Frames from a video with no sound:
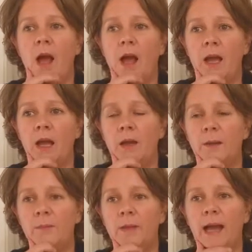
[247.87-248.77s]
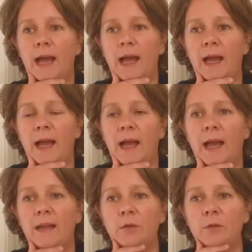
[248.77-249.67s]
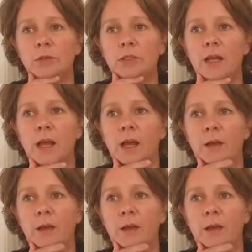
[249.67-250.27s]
Um, and also,